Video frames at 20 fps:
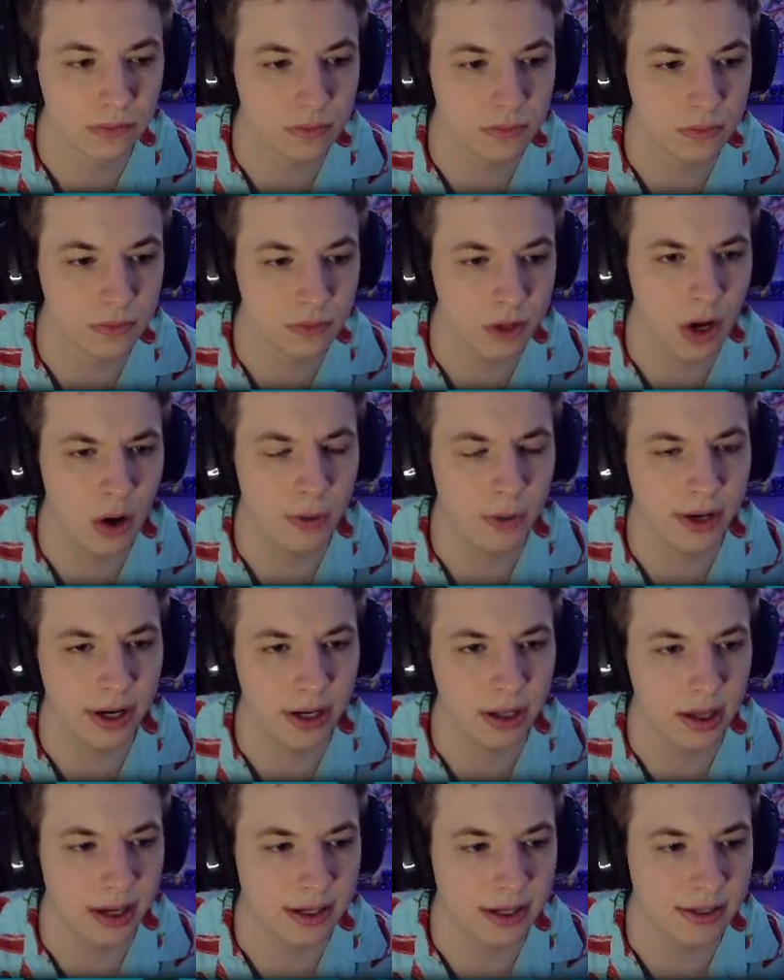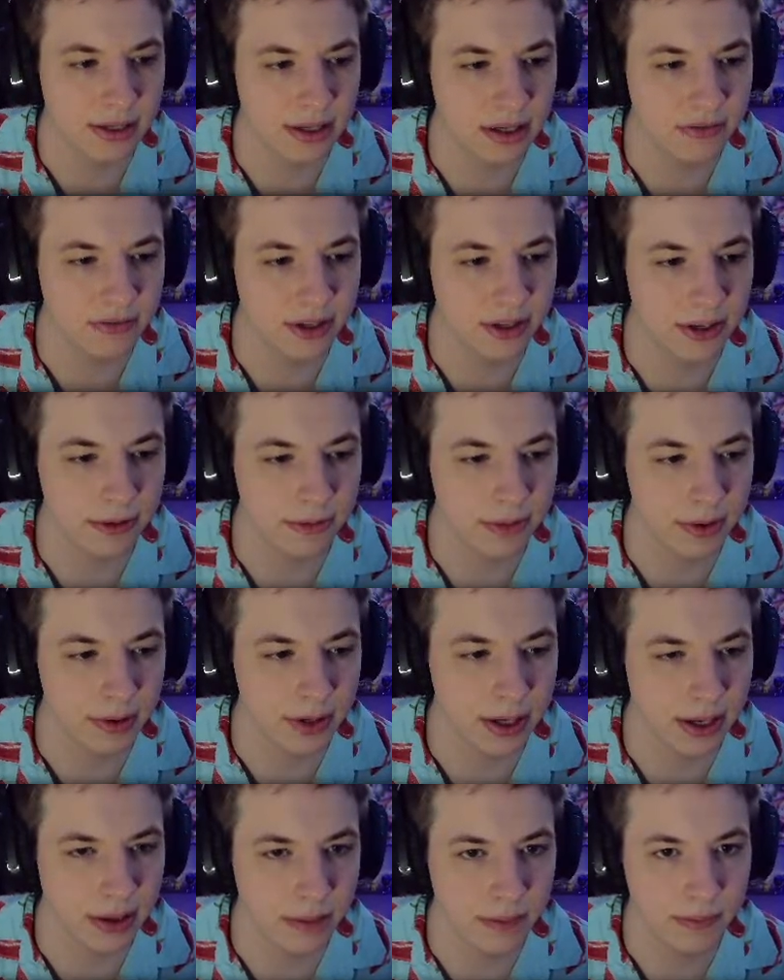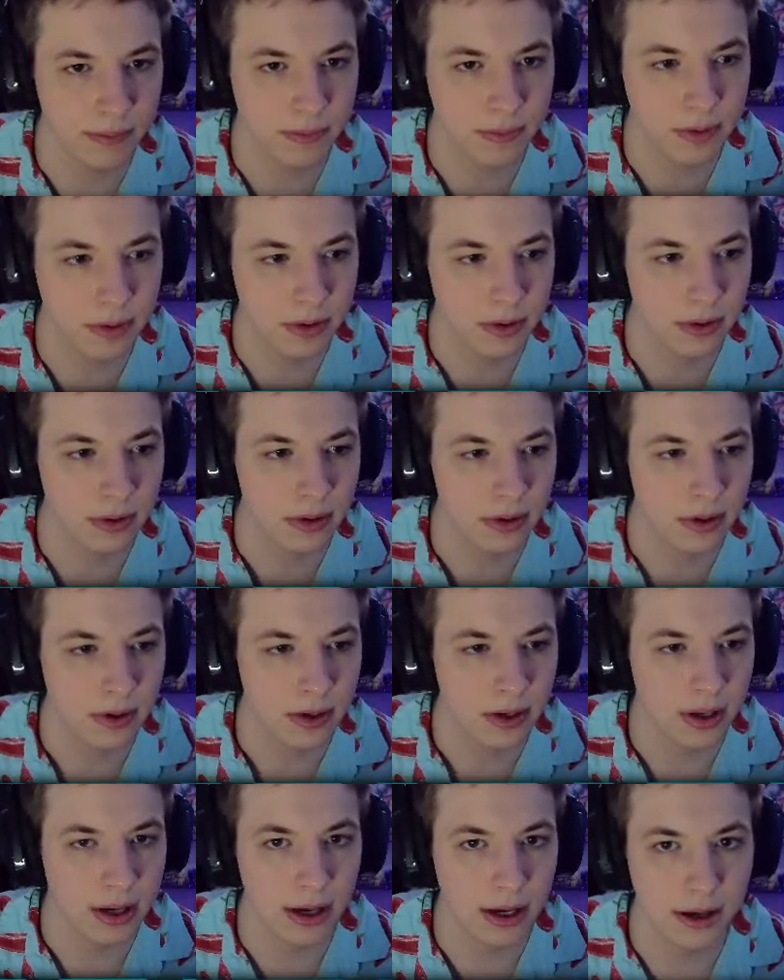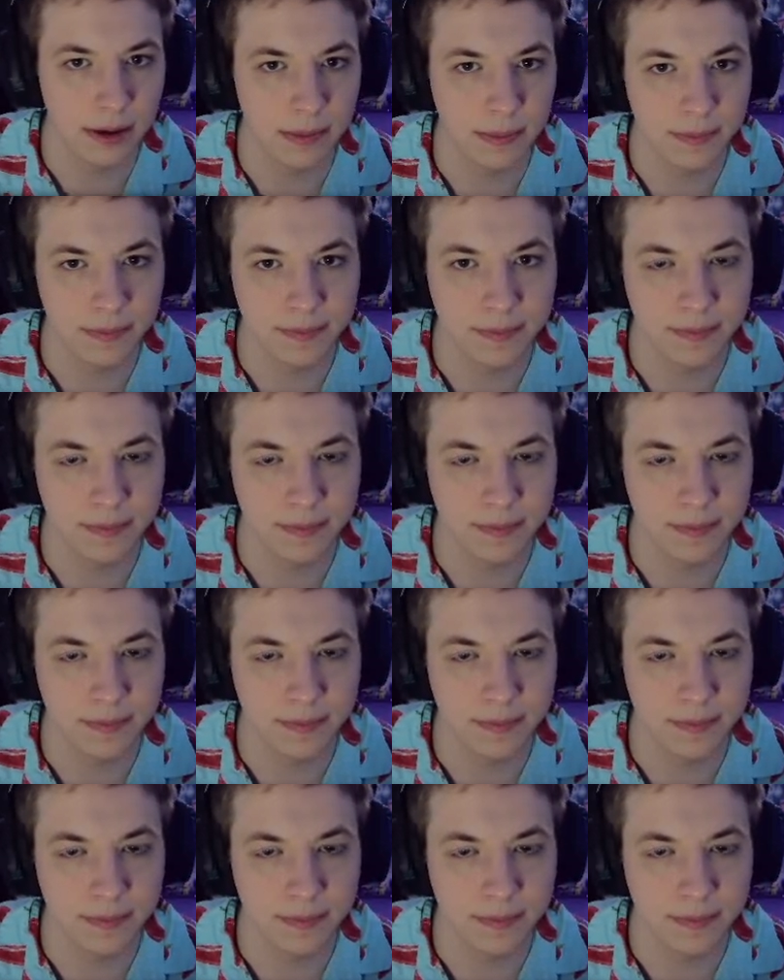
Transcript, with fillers: Oh, we got a lot of stuff there. Okay. Um,